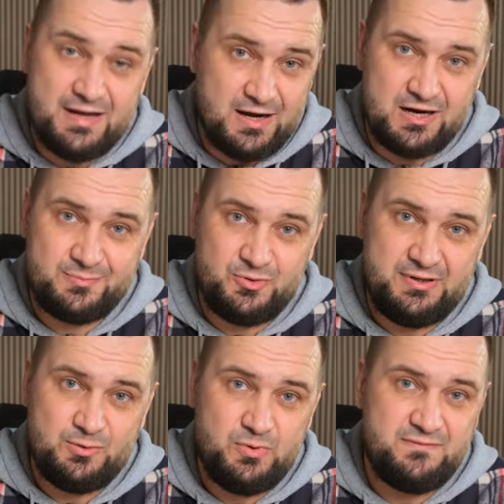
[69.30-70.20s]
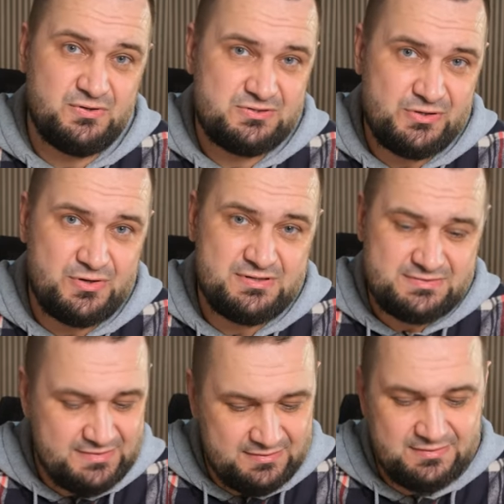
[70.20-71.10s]
harmony with your
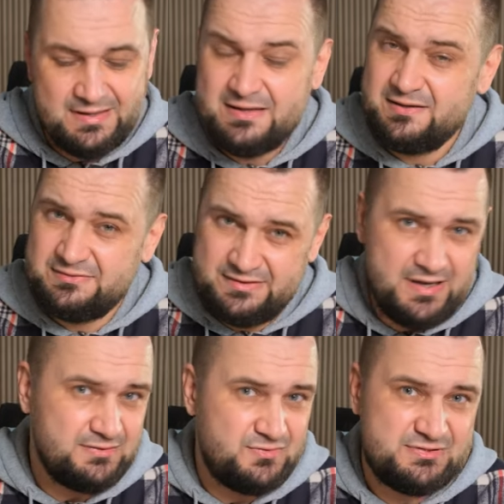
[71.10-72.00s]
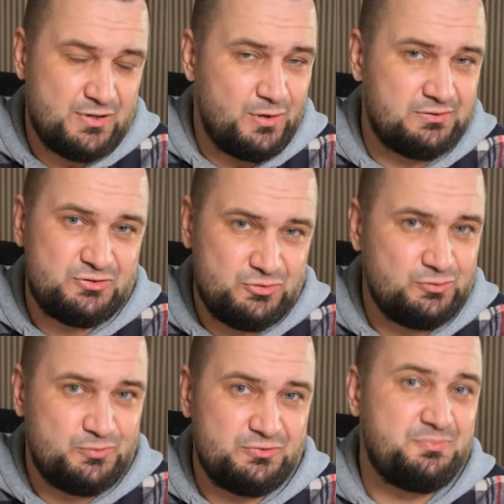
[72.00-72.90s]
source, then the end result
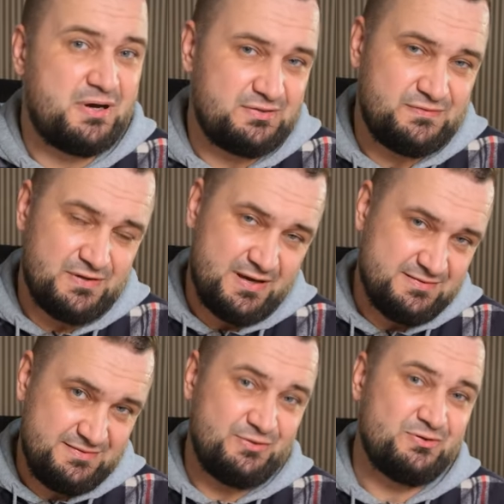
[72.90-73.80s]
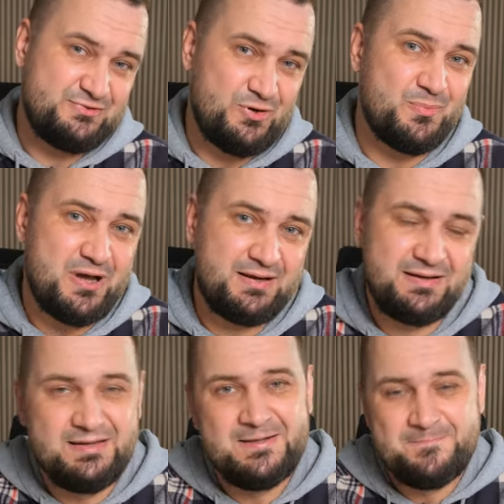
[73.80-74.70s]
should put butterflies in your stomach.
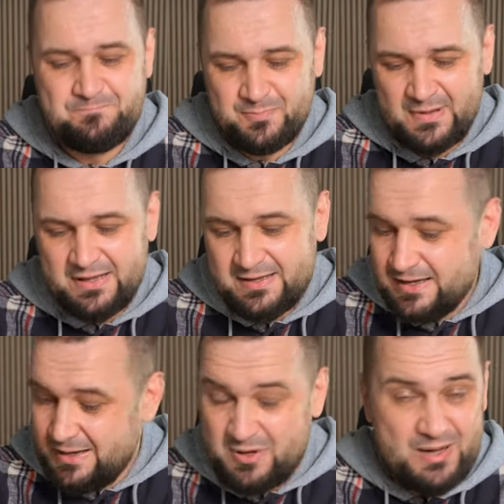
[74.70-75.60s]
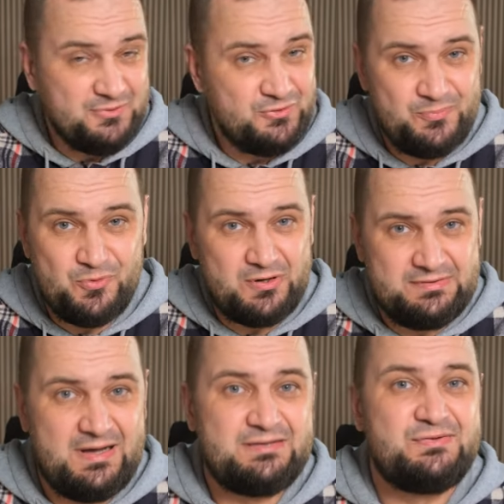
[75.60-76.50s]
I'm happy to report
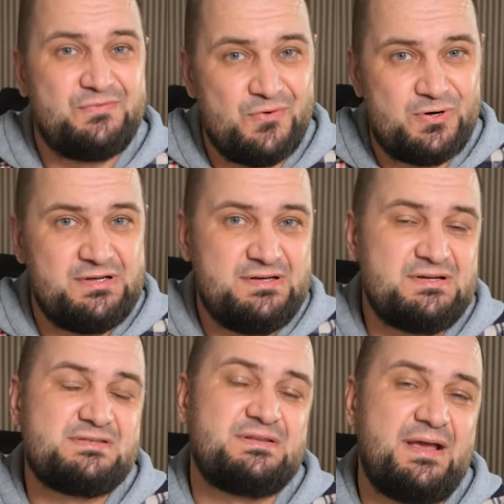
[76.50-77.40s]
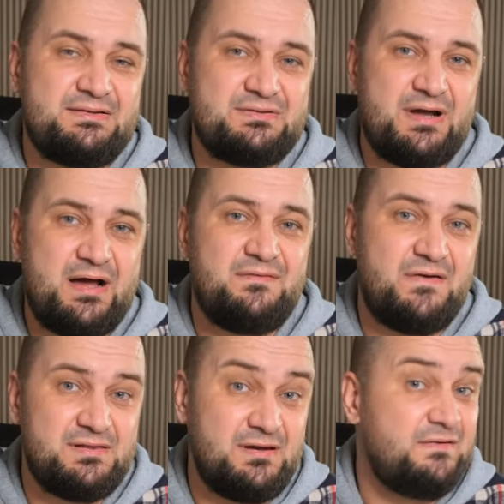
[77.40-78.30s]
that four years later I
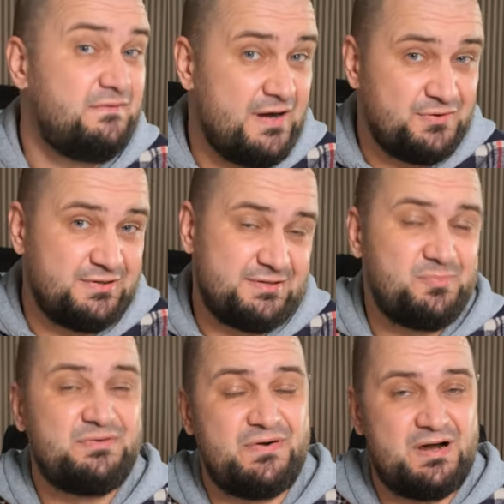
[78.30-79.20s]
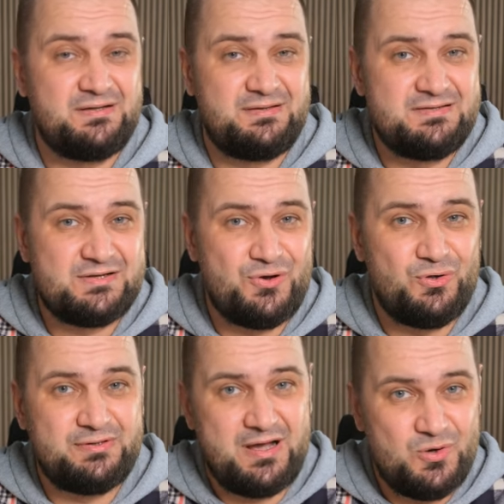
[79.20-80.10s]
finally found that amplifier that is
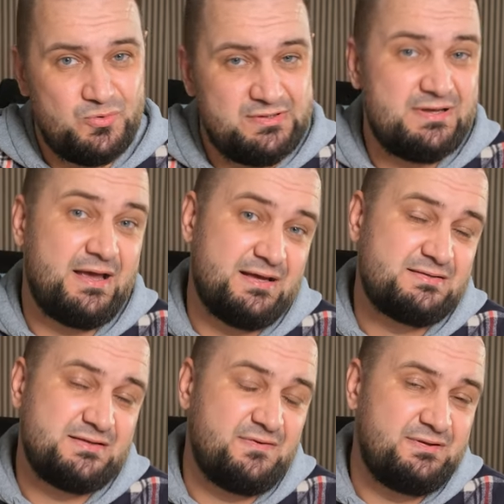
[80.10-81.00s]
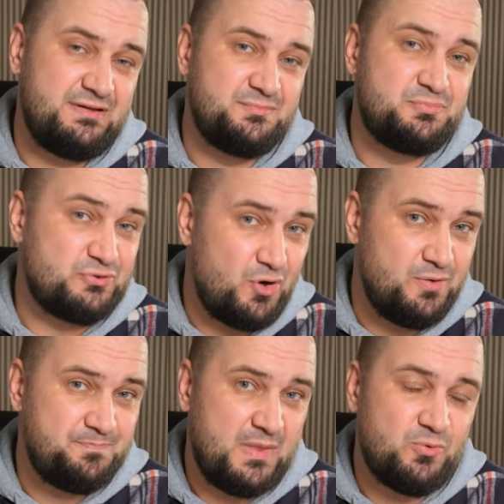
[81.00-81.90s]
called Aune S17
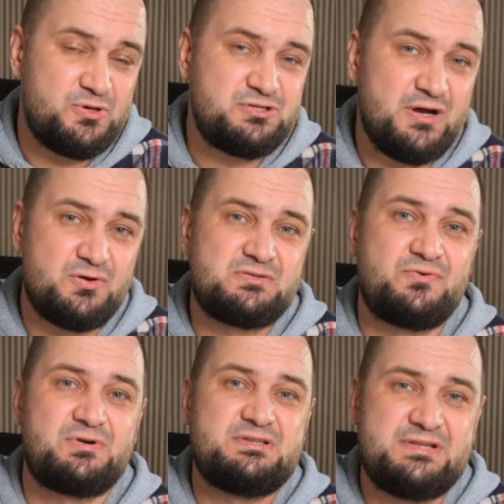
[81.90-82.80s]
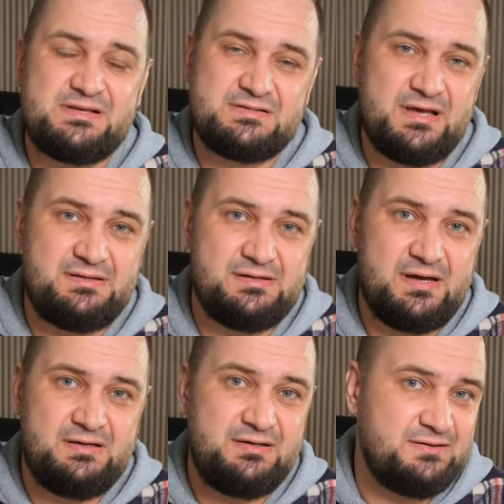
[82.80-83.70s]
Pro, which goes for
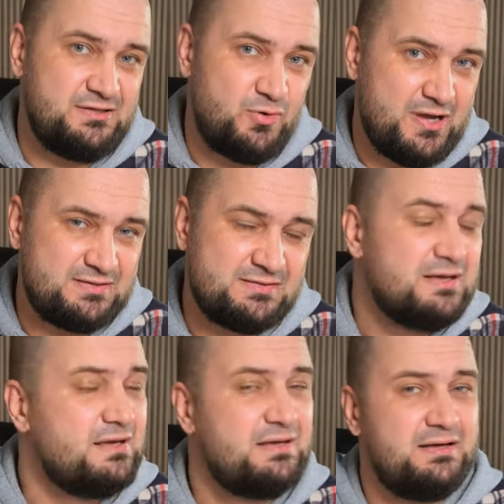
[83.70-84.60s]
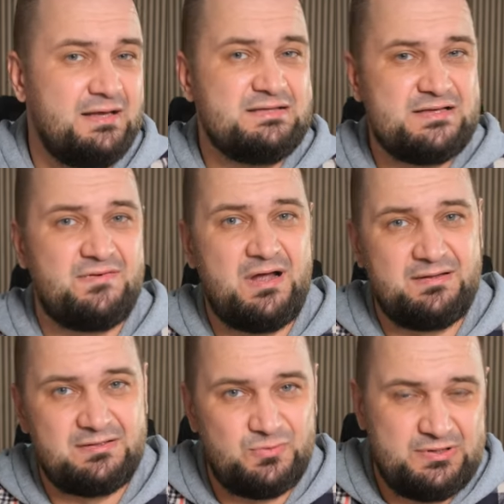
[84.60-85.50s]
$699 in the US and
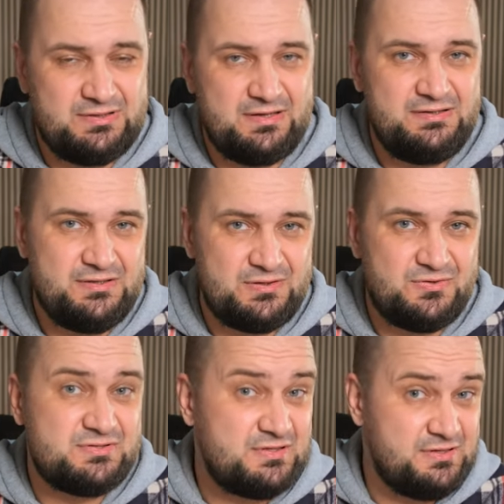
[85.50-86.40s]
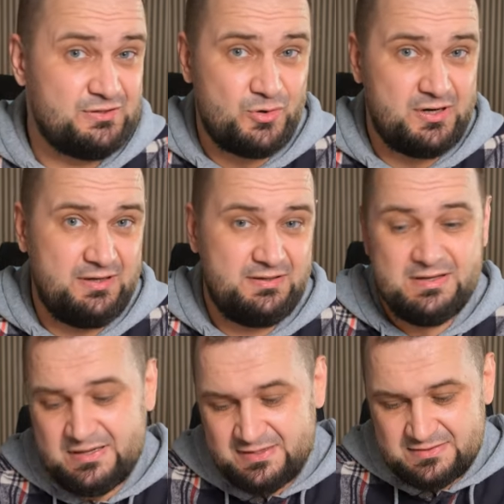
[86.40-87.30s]
729 euros here locally.
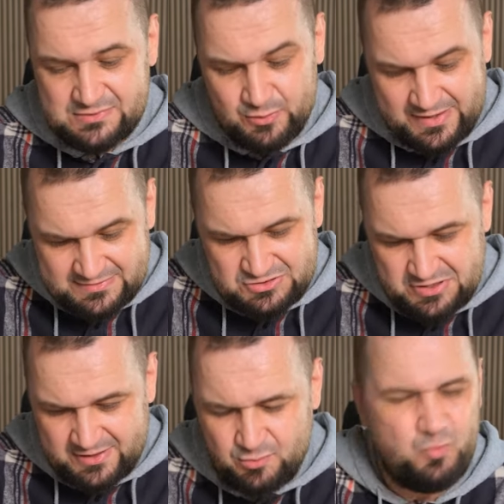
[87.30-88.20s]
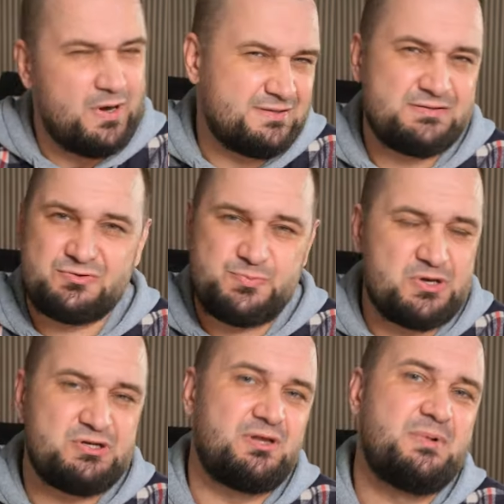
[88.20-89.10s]
So let's check what's so
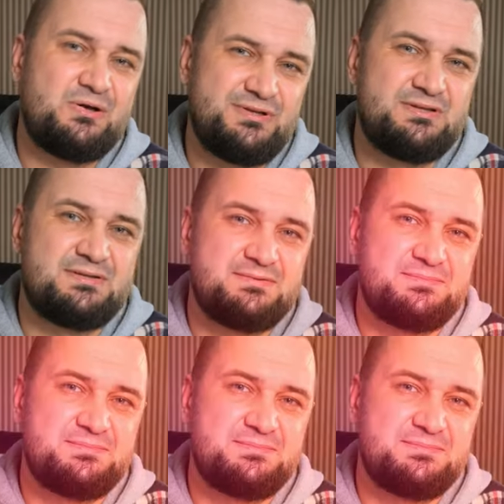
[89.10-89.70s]
special about it.